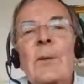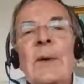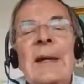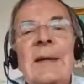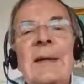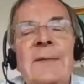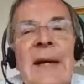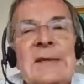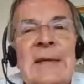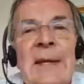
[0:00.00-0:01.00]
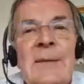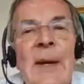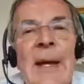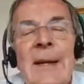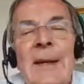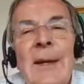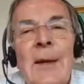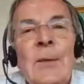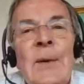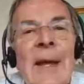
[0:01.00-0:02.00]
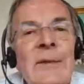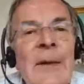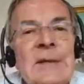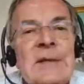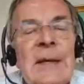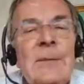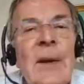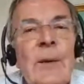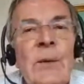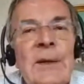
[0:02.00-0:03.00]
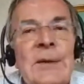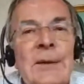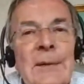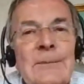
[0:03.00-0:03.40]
We're getting the vaccine, man. We'll have a vaccine by winter.